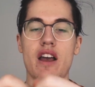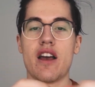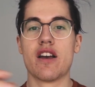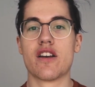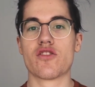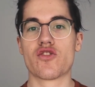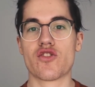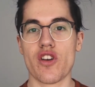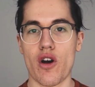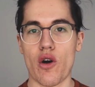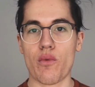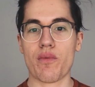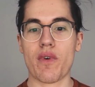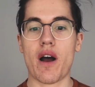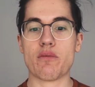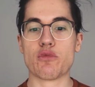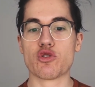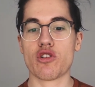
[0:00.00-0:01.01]
So
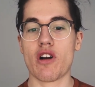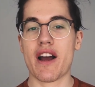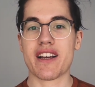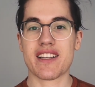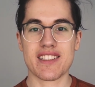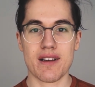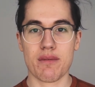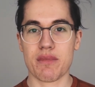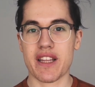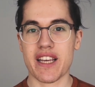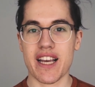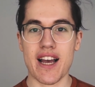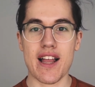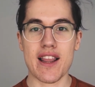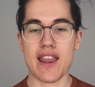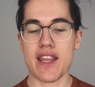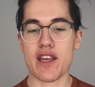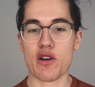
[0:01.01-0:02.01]
I'm trying something
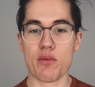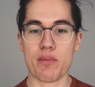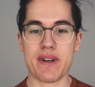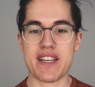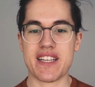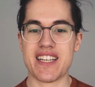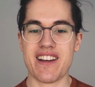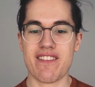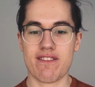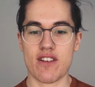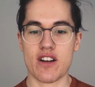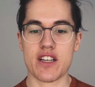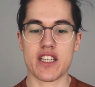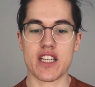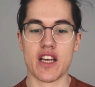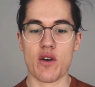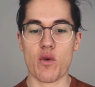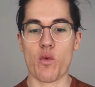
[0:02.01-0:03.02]
a little bit
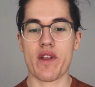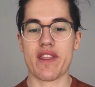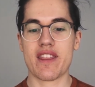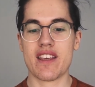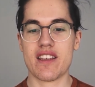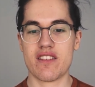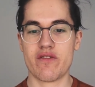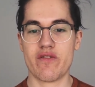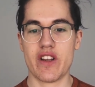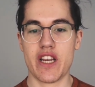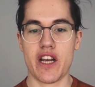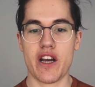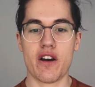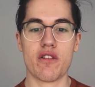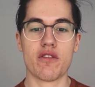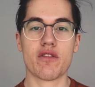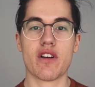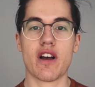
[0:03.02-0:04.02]
different with this
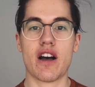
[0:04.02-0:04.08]
video.